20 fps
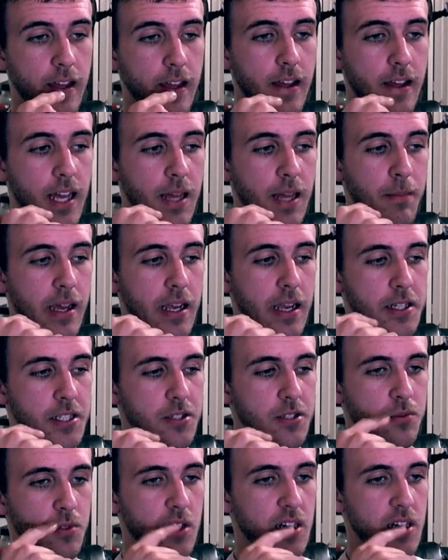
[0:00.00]

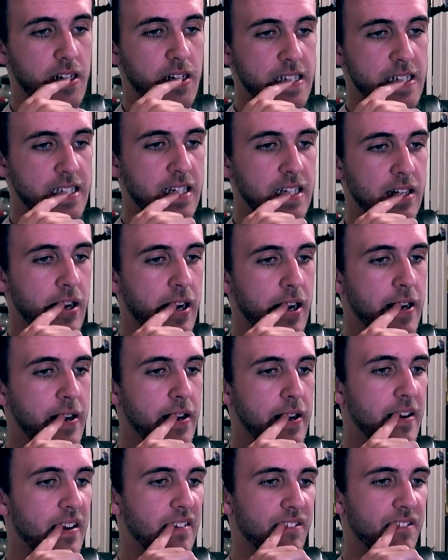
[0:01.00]
MX was kind
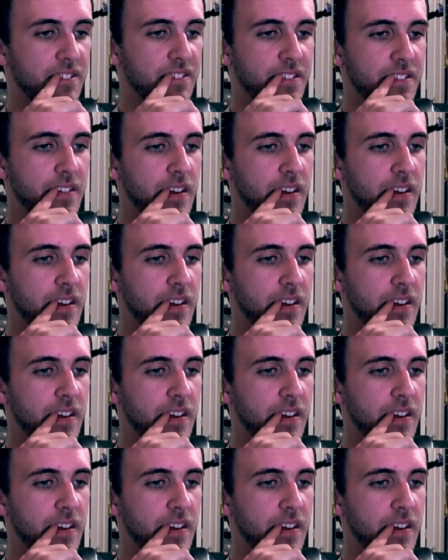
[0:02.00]
of,